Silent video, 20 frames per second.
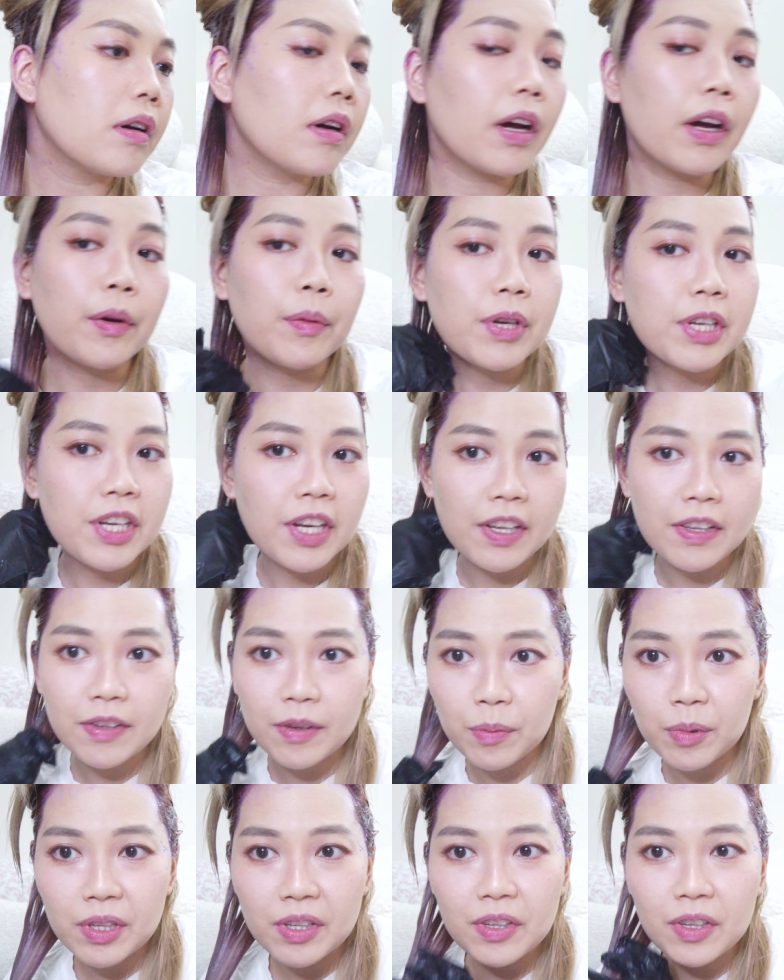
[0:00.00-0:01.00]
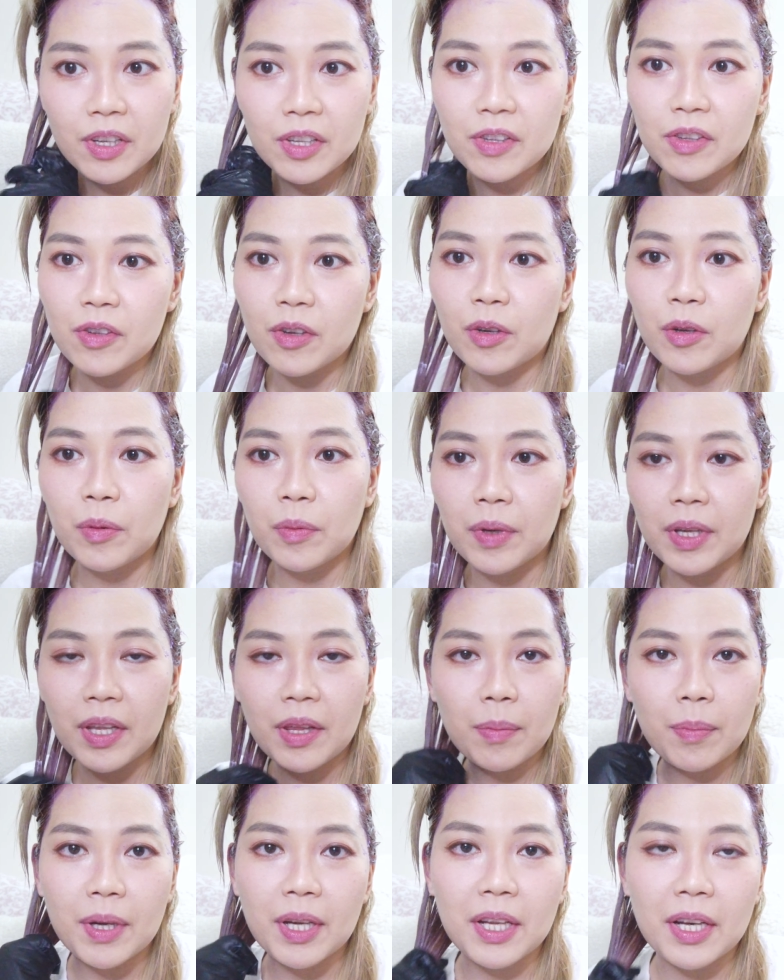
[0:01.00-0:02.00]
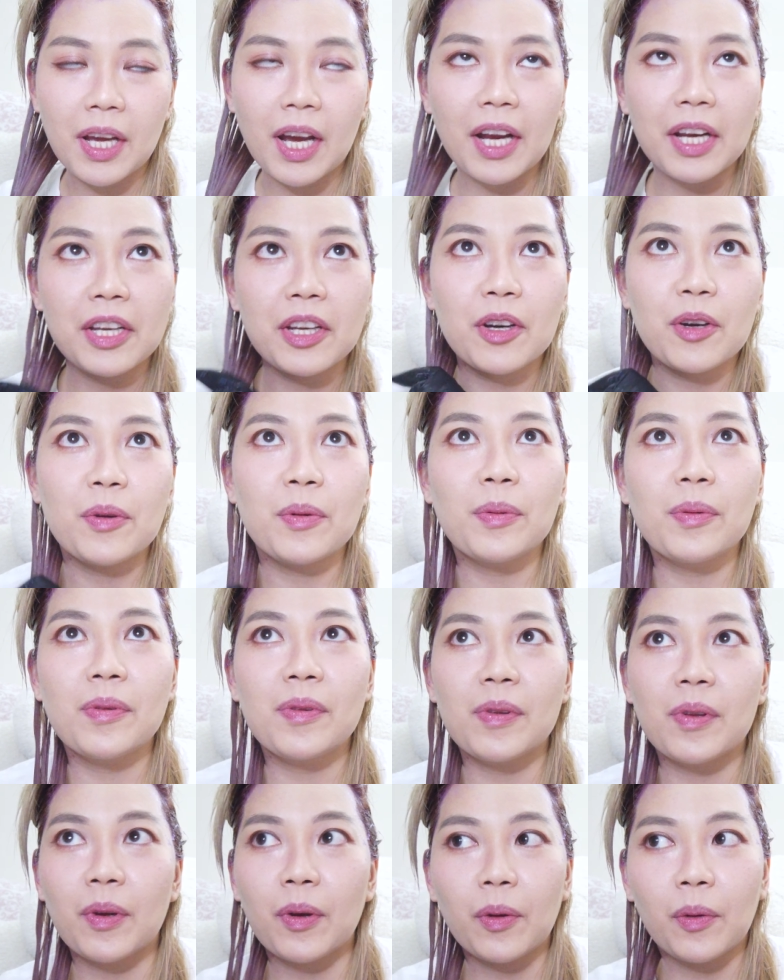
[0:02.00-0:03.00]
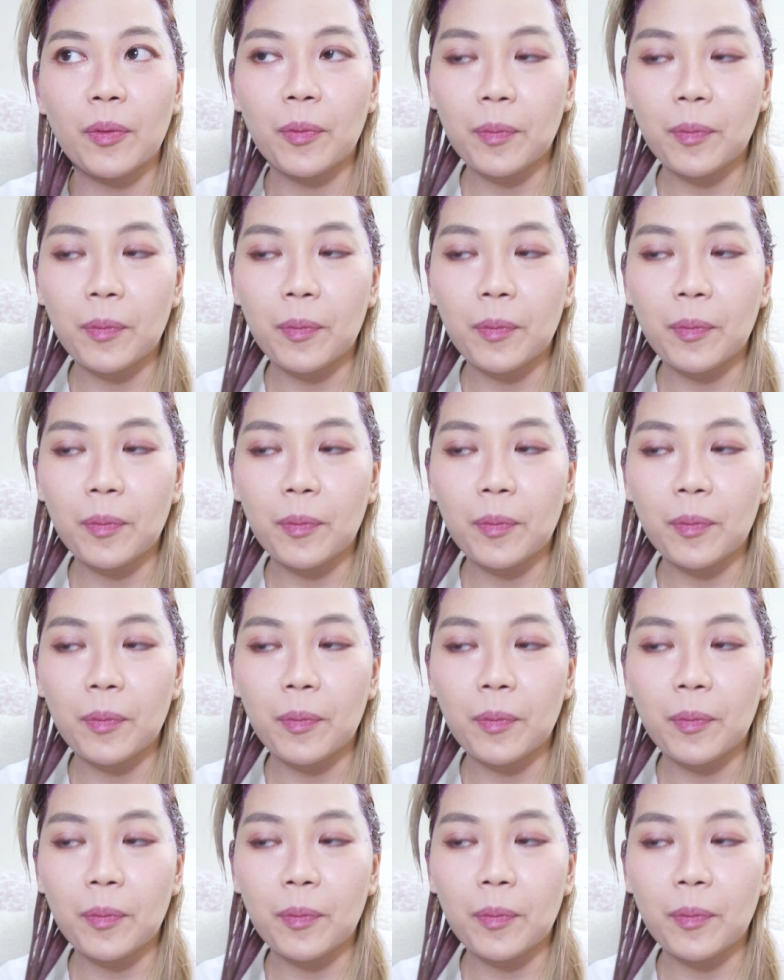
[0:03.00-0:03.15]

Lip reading: I wish I had someone to consult with, but I don't, so.